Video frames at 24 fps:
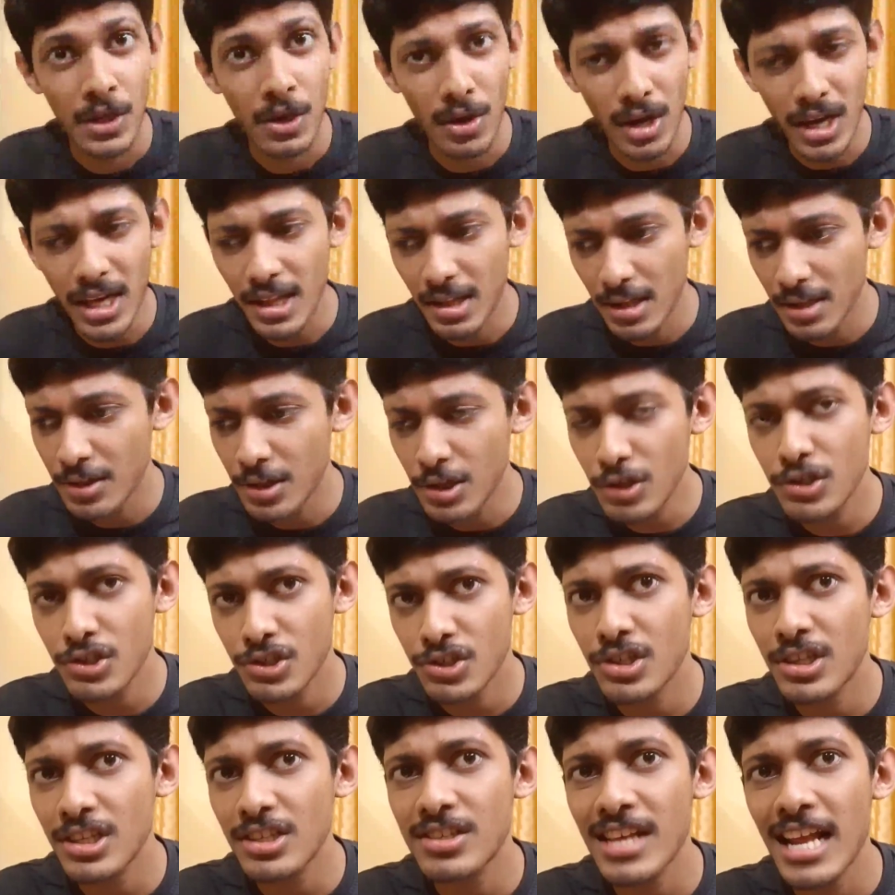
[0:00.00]
Okay, this
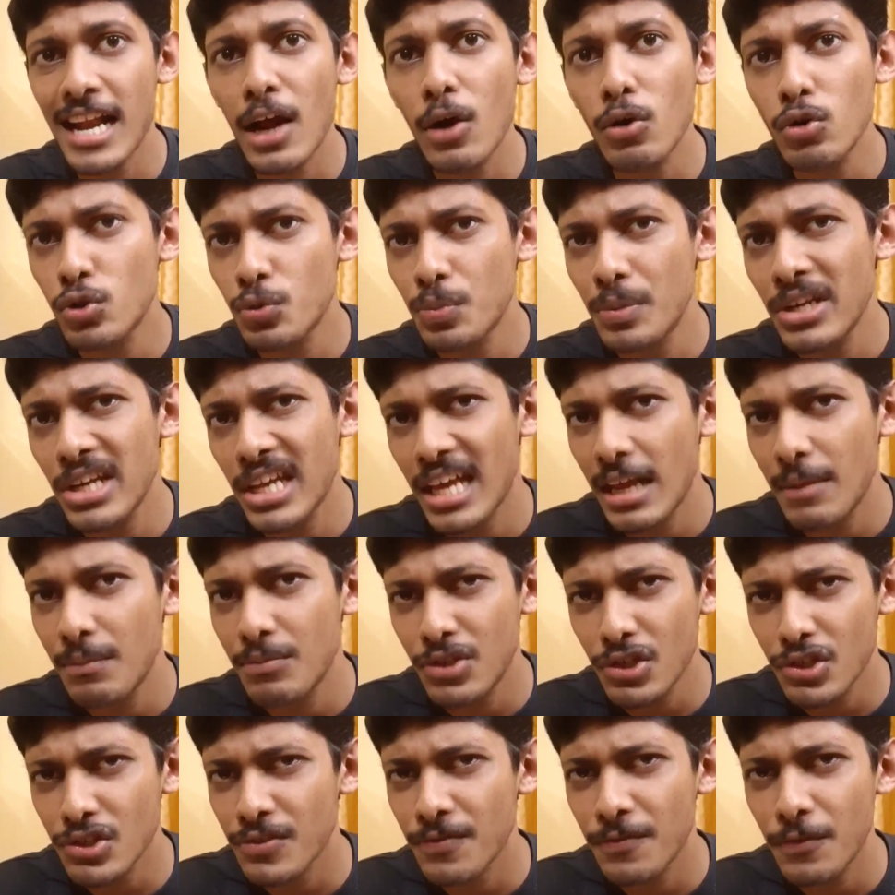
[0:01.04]
announcement came
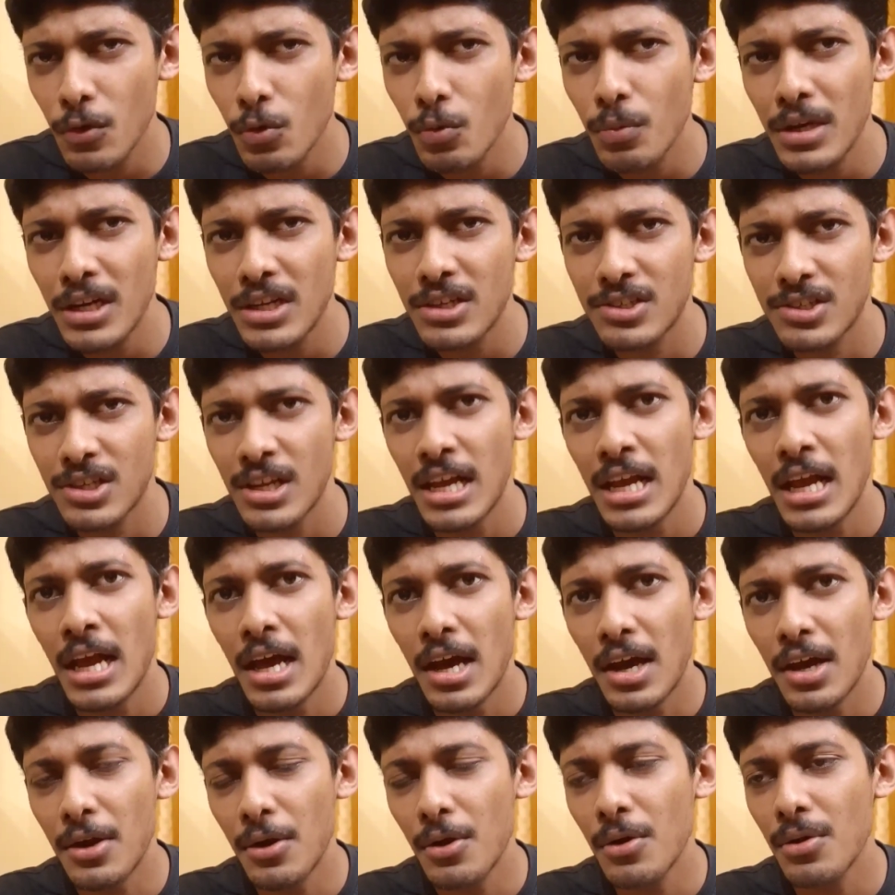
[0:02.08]
just a few minutes,
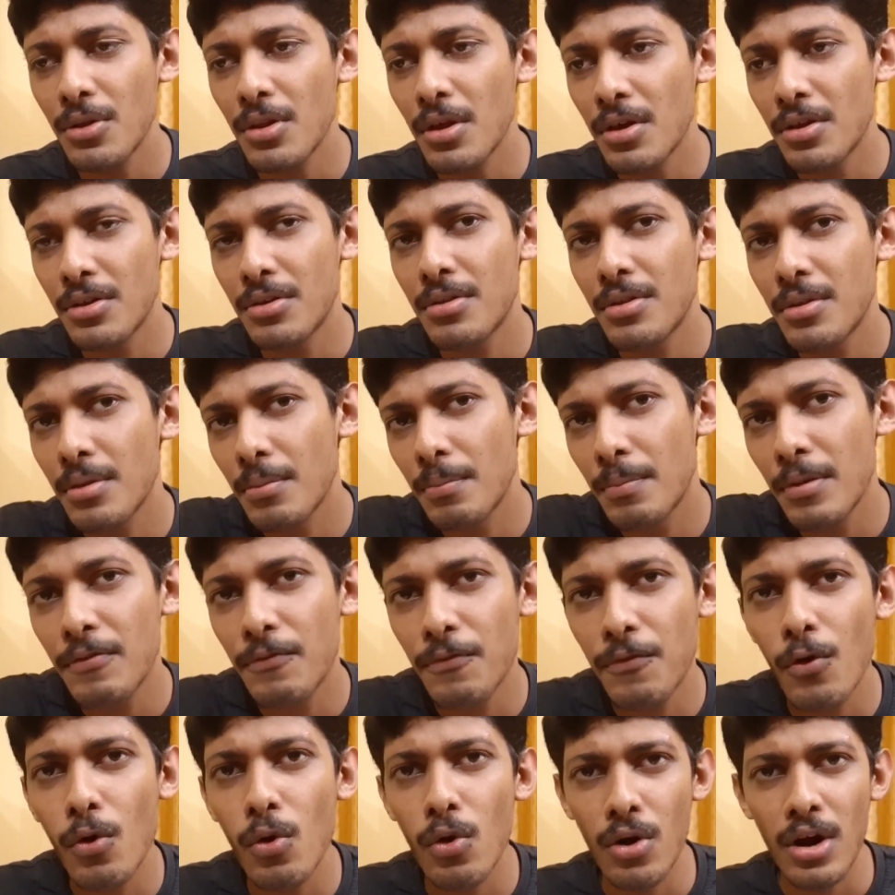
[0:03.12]
you know,
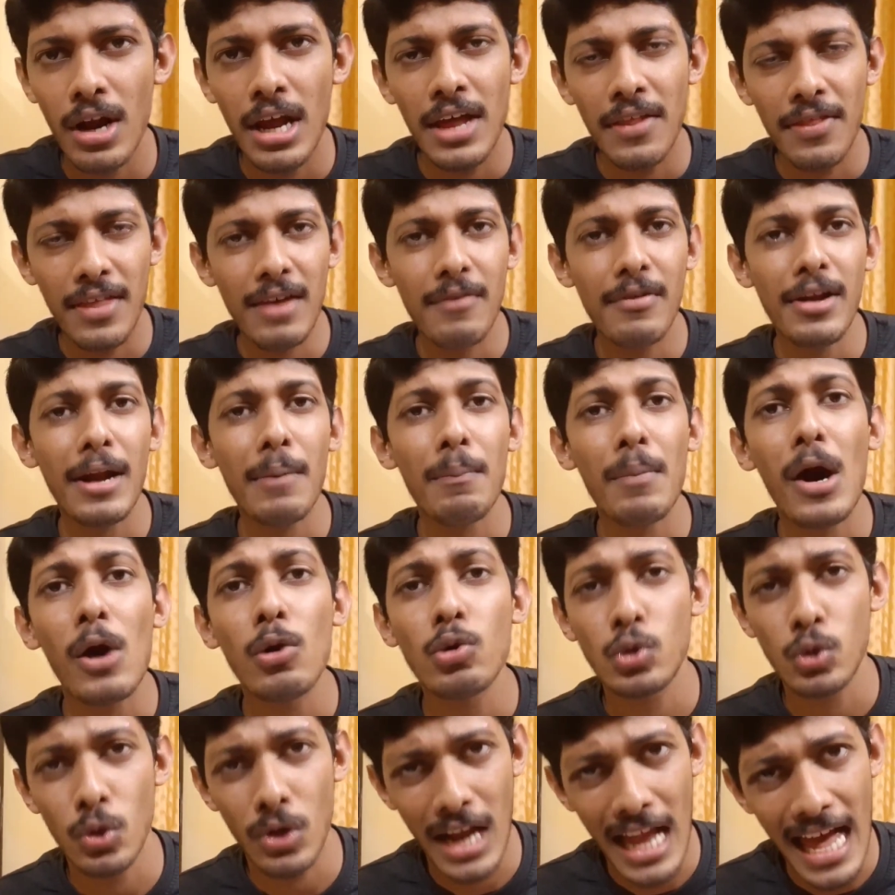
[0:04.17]
before they were
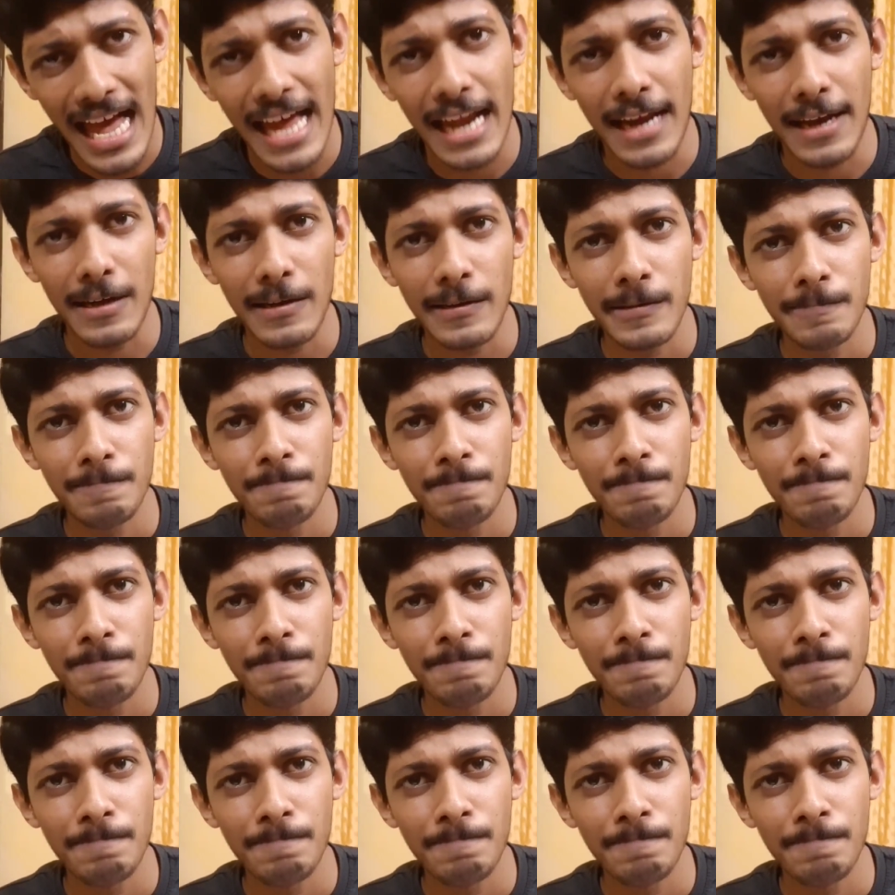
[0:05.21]
about to land.